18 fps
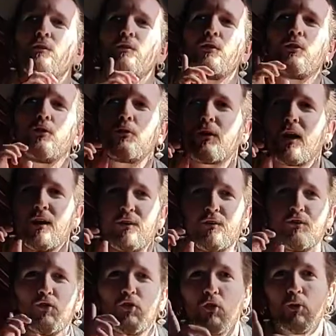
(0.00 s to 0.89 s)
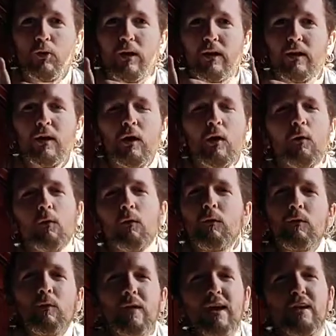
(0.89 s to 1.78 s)
You've got to do it.
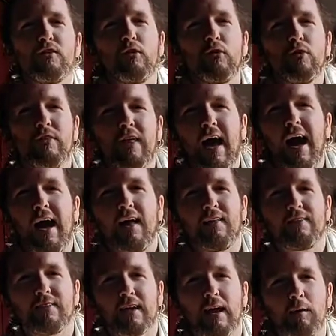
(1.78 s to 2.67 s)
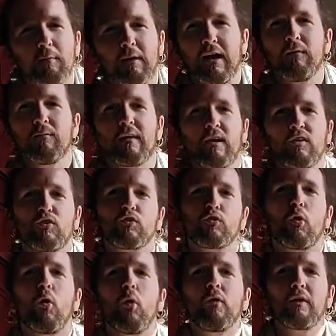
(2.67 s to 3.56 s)
Well, when I do that, it's like I become like a
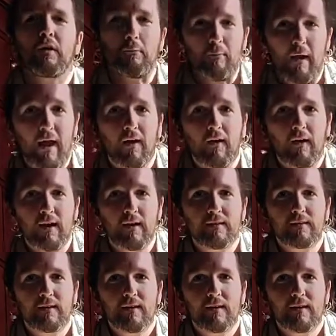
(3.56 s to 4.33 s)
scolding parent.